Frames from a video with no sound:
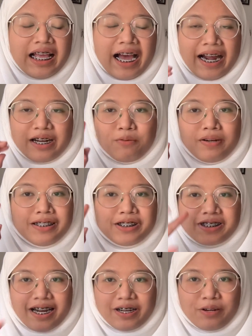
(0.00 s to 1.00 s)
I don't want to
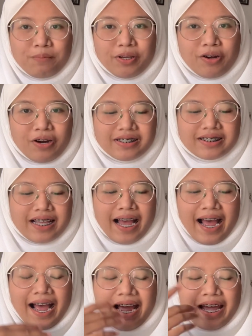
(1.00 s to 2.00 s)
share it because
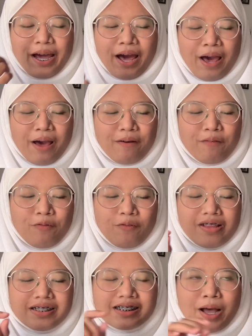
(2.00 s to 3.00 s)
I have
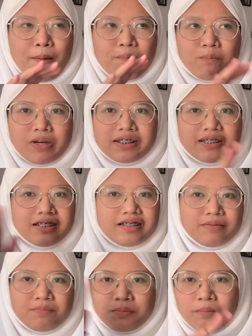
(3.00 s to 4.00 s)
some
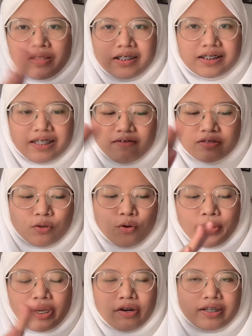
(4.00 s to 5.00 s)
personal stuff
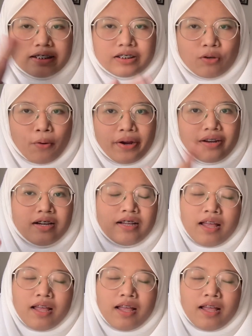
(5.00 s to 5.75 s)
going on Discord.